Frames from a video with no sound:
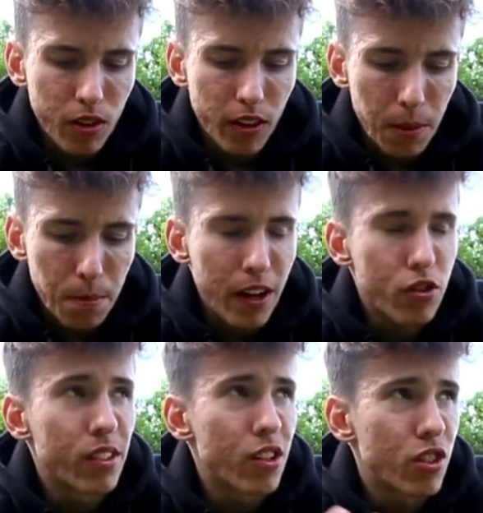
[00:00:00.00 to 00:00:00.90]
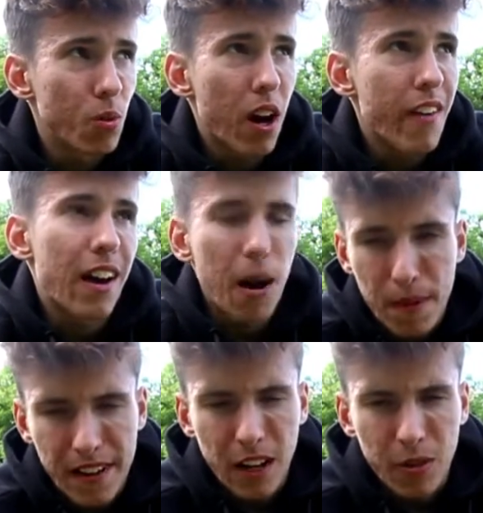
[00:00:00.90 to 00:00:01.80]
Like, the battery is actually wearing out a
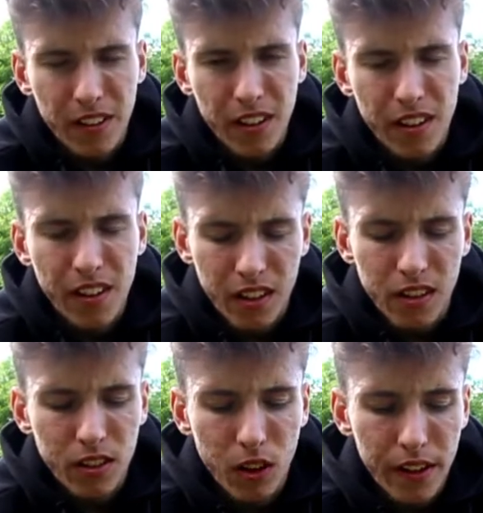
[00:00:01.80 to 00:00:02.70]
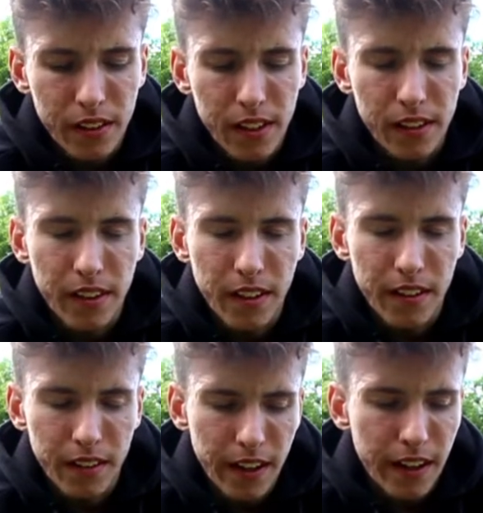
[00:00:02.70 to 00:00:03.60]
bit now, and it dies easier
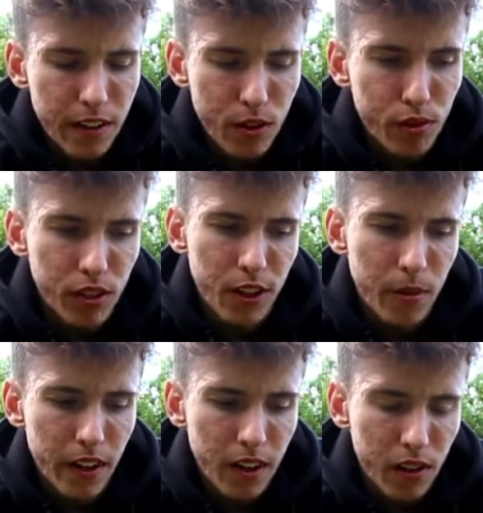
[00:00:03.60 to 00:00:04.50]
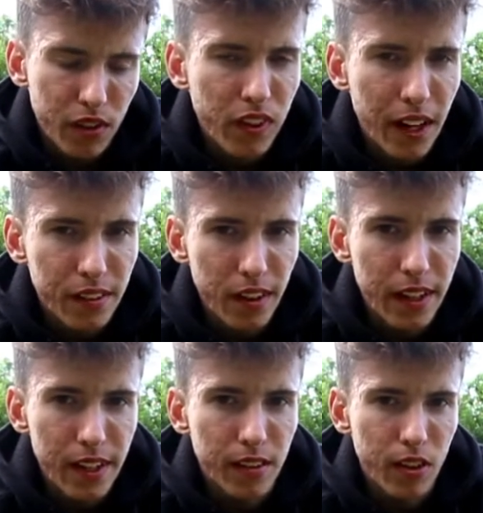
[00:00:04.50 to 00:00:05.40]
than it used to do. It goes flatter
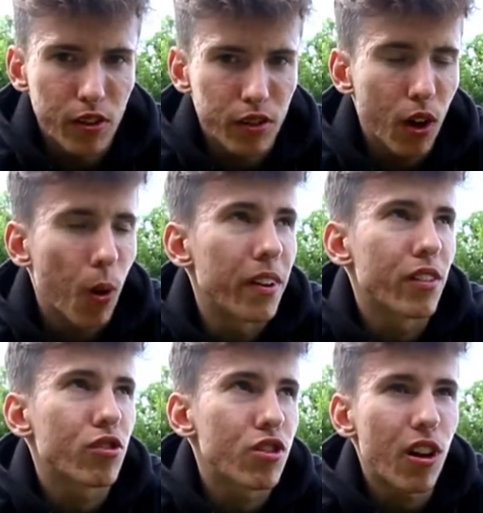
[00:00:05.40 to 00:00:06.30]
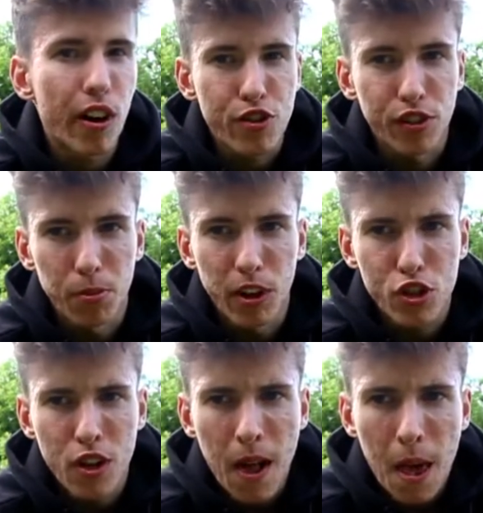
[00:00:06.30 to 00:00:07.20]
easier, doesn't hold its charge as much.